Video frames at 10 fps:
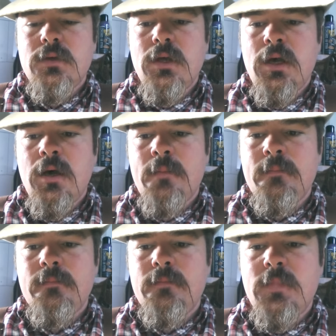And
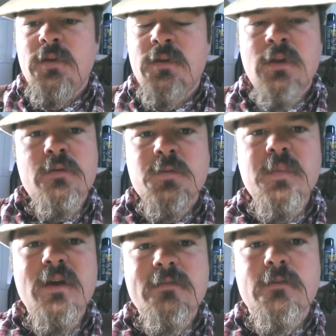they're
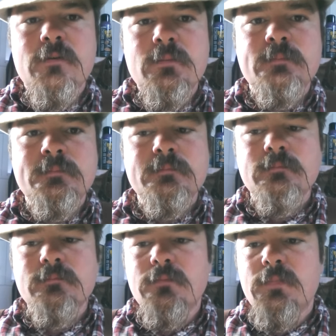respectful,
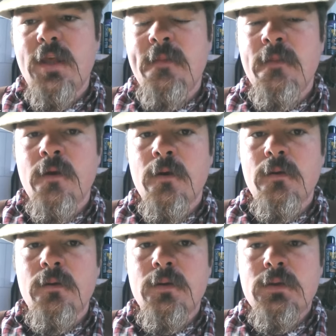and
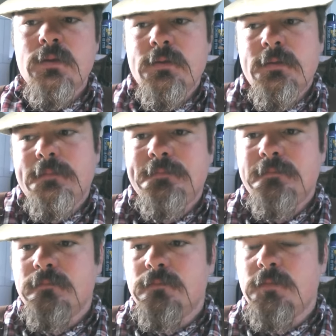they're
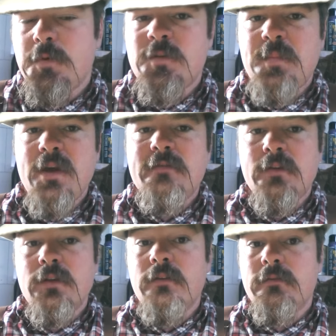
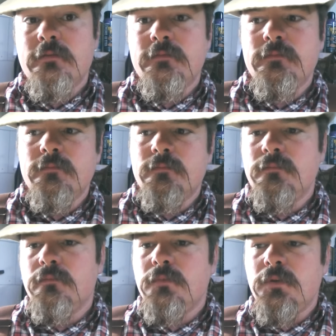respectful
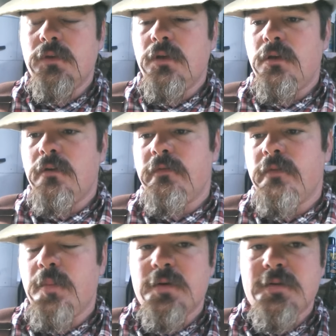of
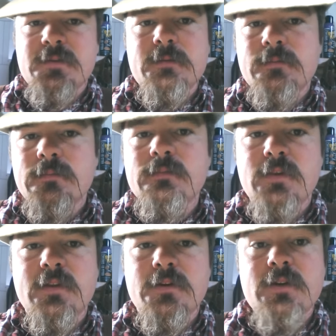the person
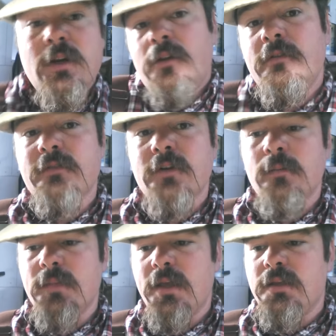that they're trying to learn
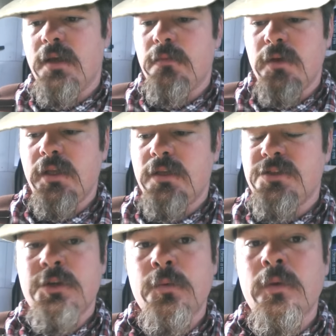from. They really
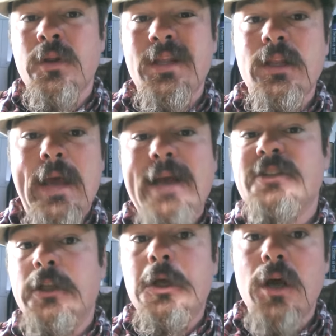genuinely
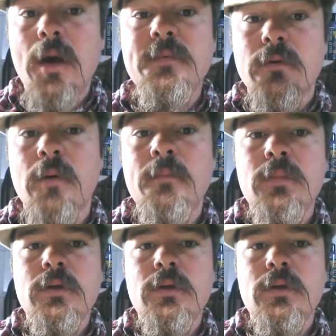actually look up to them,